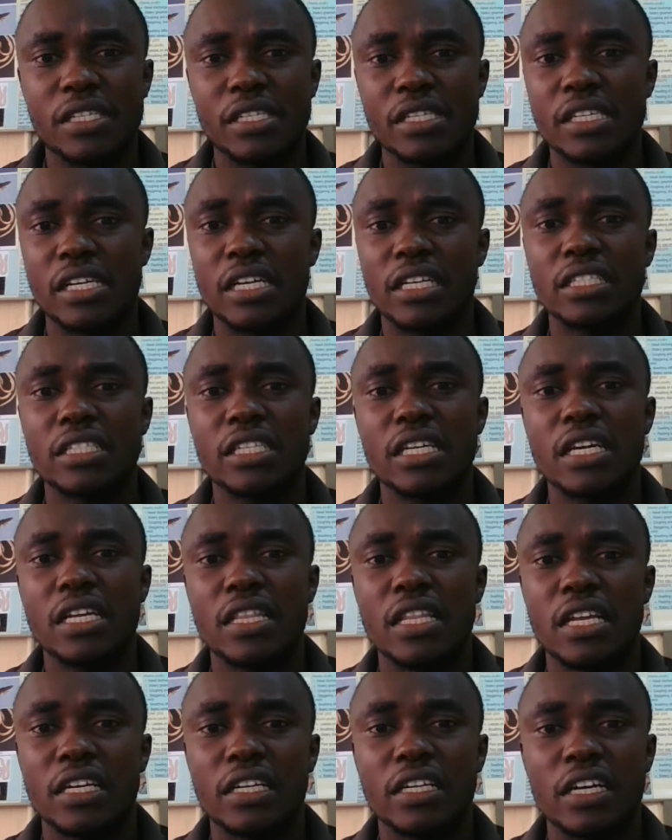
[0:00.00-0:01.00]
structure
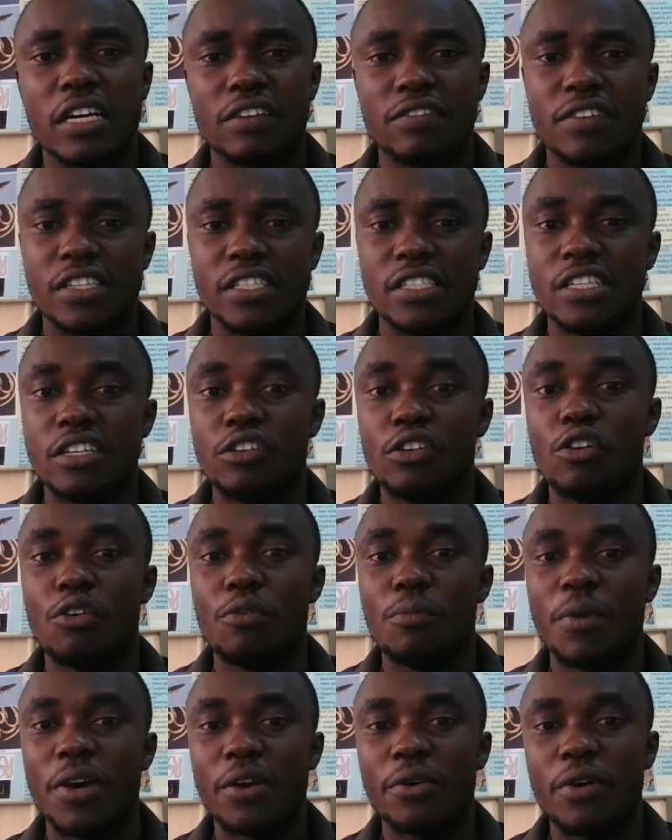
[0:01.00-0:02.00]
that covers the
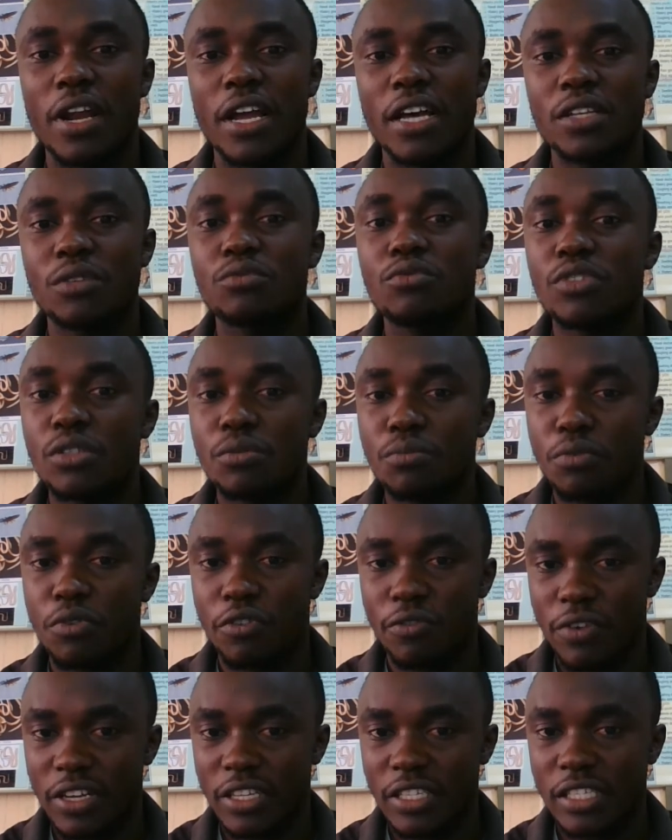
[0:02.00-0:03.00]
glomerulus, which
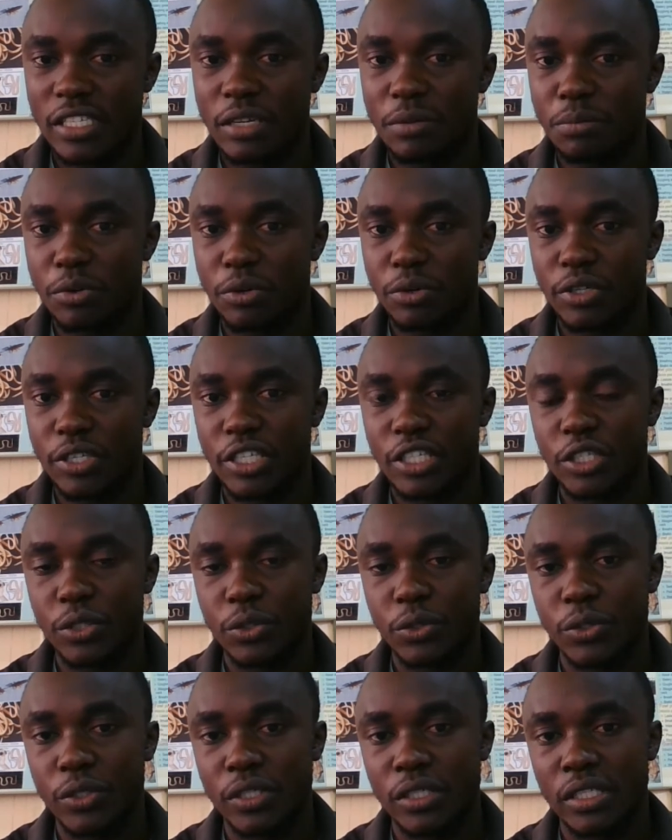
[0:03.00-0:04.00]
provides the
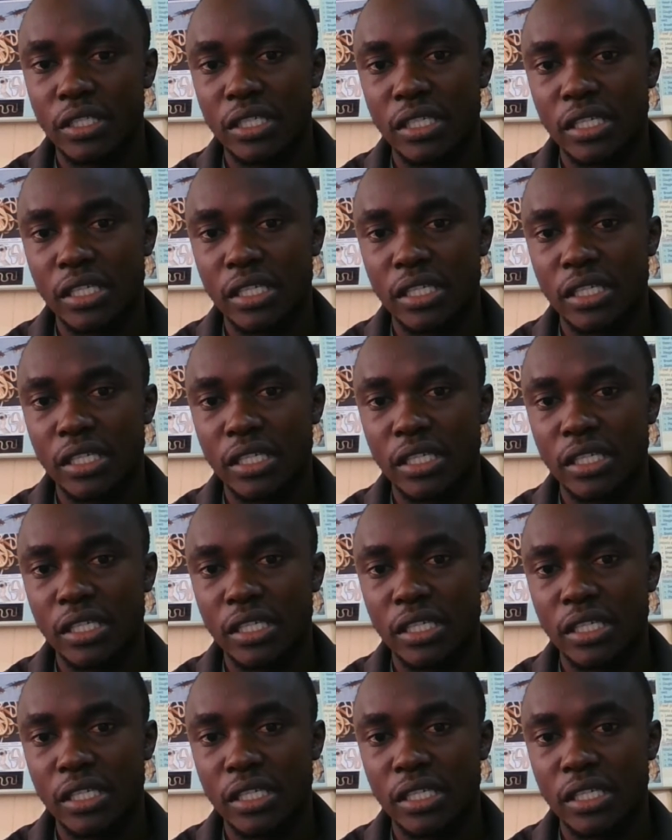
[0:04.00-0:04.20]
protection.